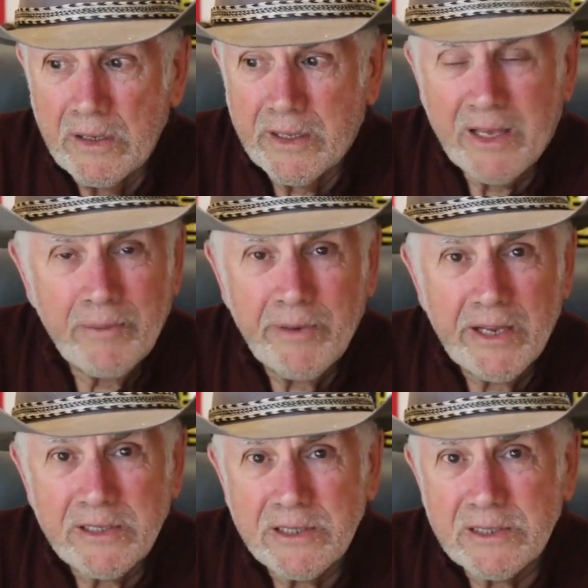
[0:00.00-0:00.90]
You can't
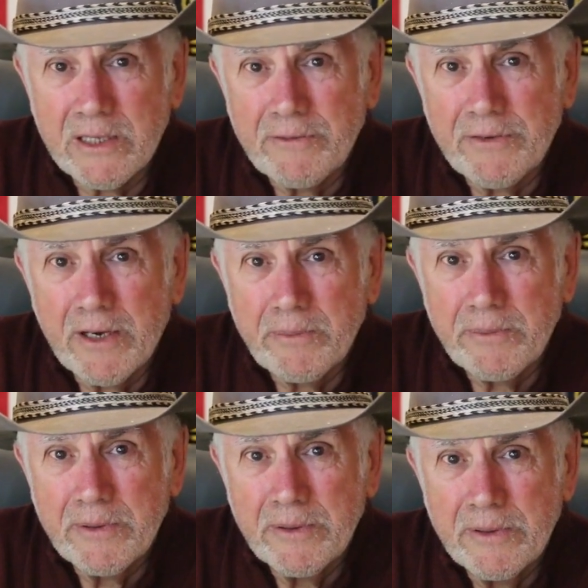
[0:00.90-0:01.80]
make this stuff up.
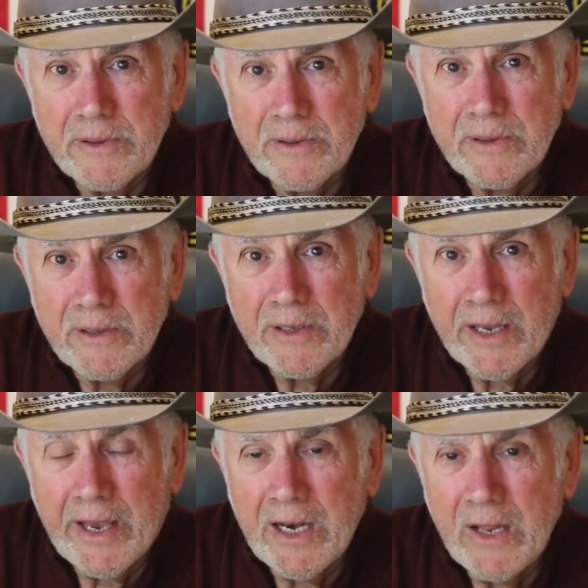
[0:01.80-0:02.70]

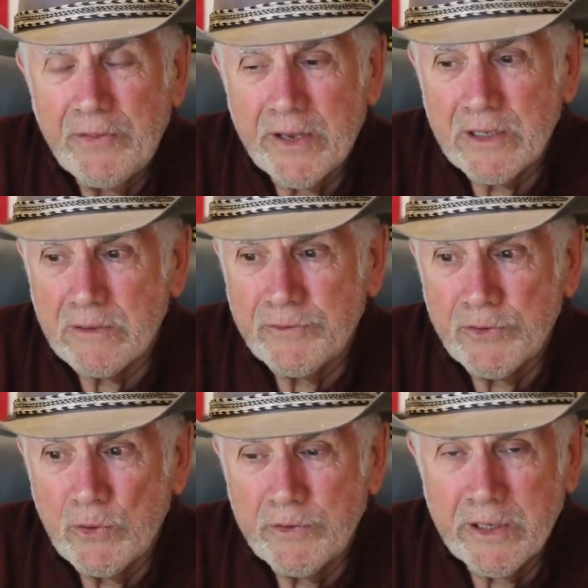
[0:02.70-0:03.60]
Anything to
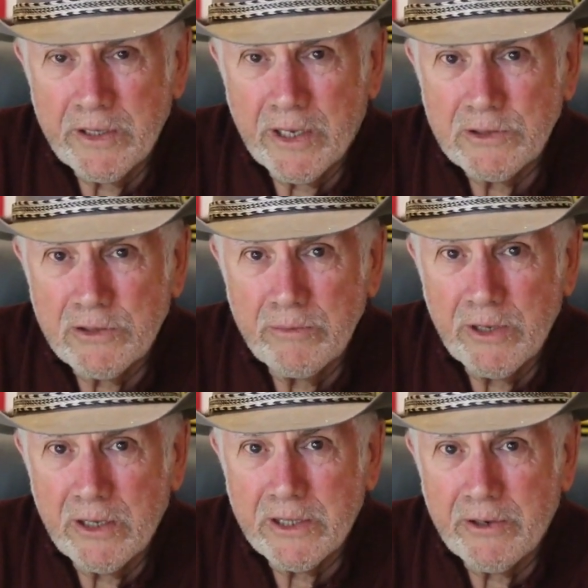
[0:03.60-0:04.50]
fuel the industrial
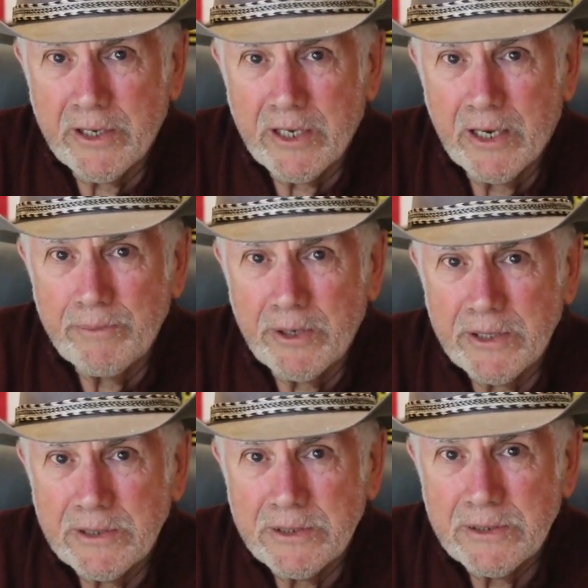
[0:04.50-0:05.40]
military
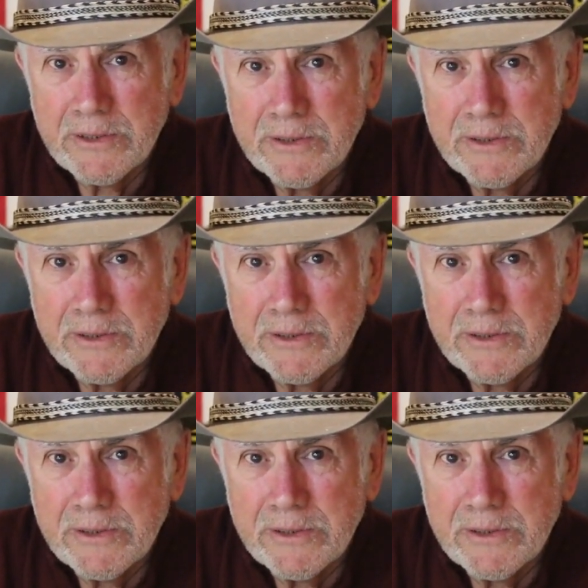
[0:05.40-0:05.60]
complex.